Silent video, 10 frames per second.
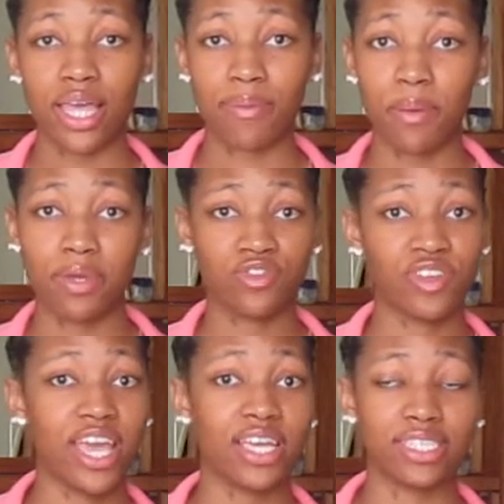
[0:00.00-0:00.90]
Like, my best
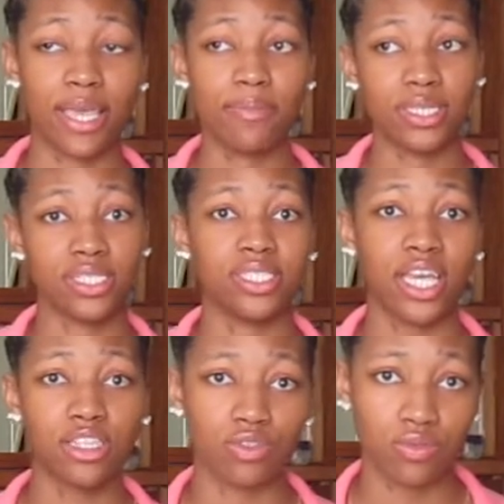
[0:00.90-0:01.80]
friend has a busy
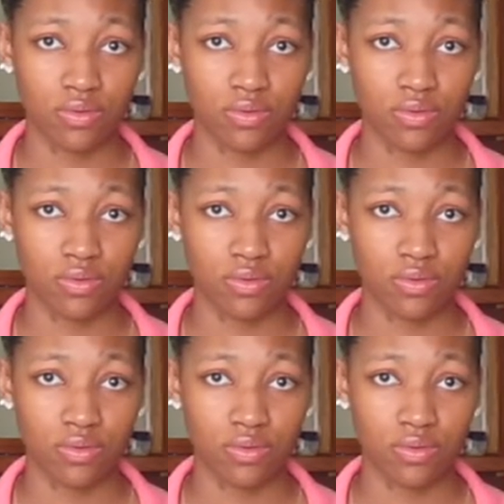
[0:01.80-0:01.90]
schedule.